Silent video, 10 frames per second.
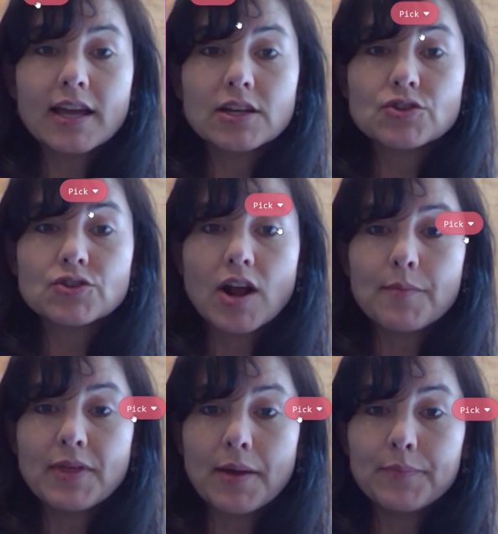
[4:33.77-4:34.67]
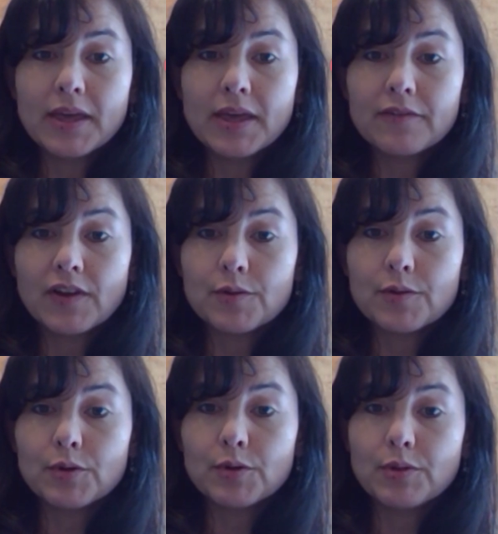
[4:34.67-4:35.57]
and drop that pick
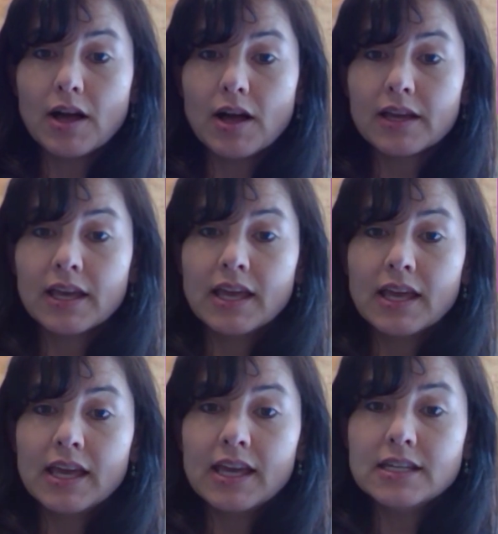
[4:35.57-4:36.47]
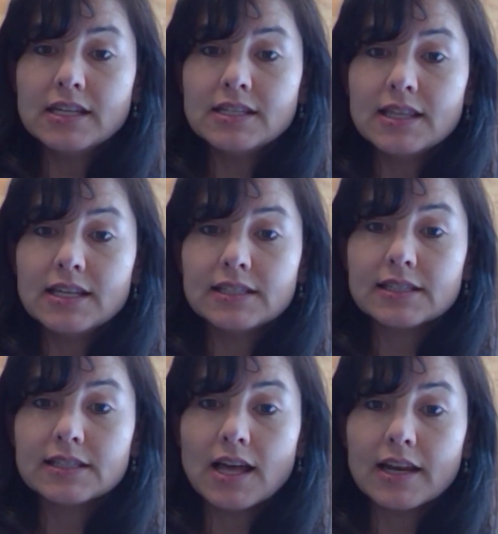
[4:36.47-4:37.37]
variable block into this
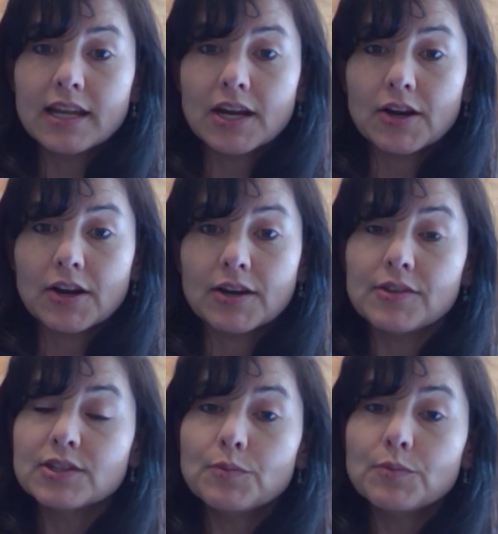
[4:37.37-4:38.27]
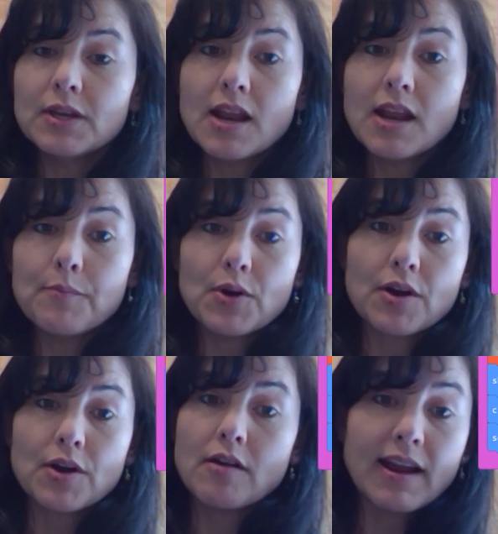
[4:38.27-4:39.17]
slot here. Now this will be a
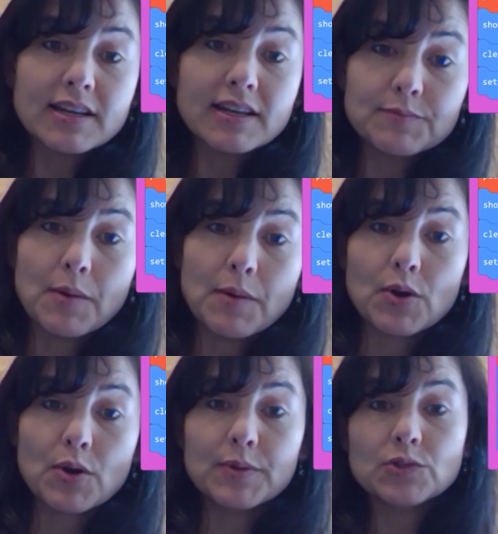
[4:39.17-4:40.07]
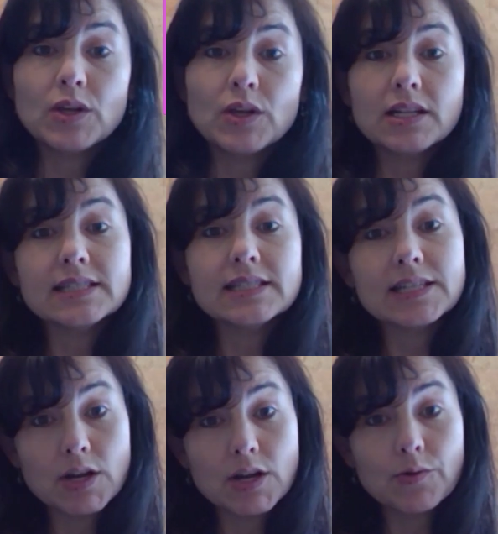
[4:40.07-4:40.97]
number, a random number between
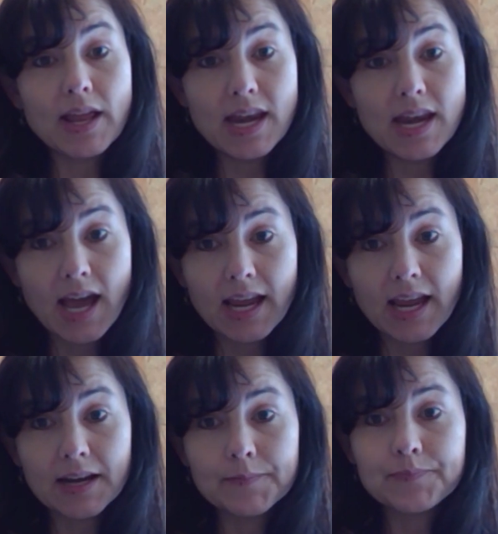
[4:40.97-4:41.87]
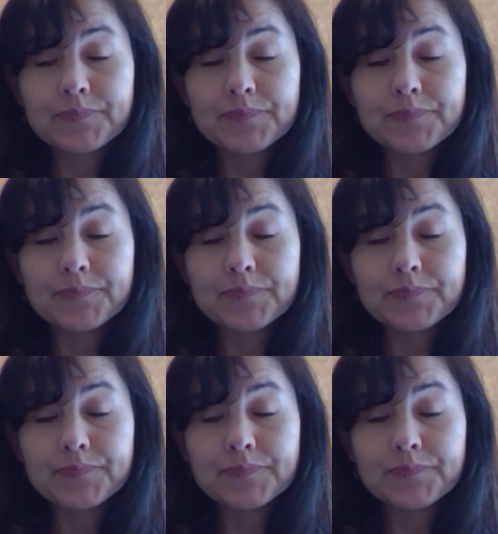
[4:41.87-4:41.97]
0 and 9.